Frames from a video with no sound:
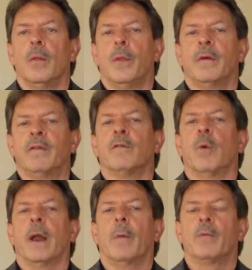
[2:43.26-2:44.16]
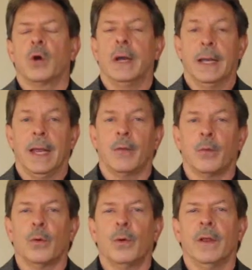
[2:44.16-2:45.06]
This is what I'm trying to get
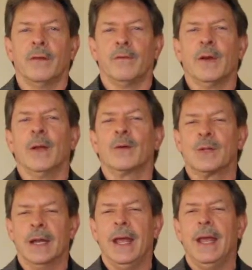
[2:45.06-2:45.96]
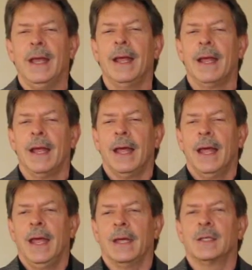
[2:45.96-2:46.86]
through in this video today,
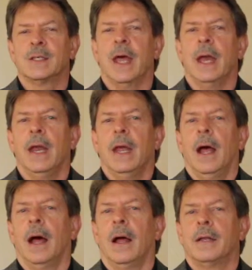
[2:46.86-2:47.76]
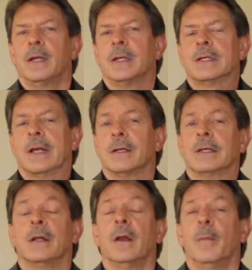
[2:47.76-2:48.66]
is that to discuss
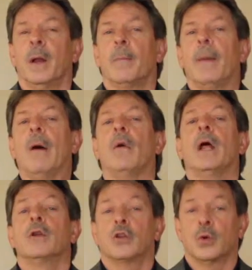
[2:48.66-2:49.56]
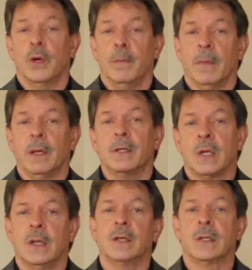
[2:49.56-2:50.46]
a little bit about treatment
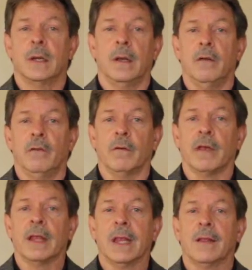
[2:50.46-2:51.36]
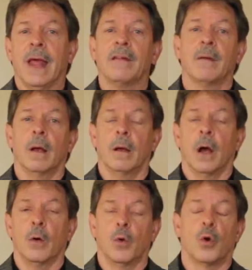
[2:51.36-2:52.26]
to these conditions. I think that's
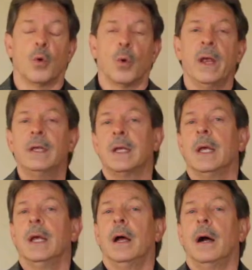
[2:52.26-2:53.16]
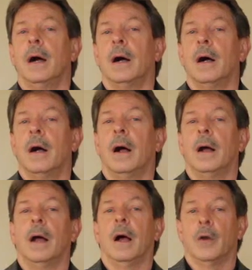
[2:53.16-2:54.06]
a great
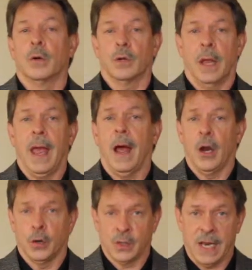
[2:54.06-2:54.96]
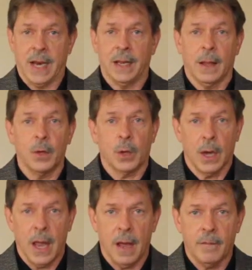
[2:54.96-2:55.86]
understanding that you
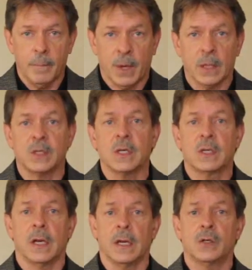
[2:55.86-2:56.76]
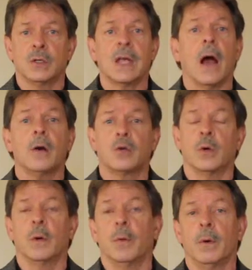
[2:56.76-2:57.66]
could have, because these conditions are
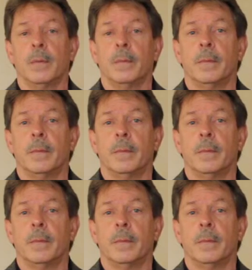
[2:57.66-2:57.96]
treatable.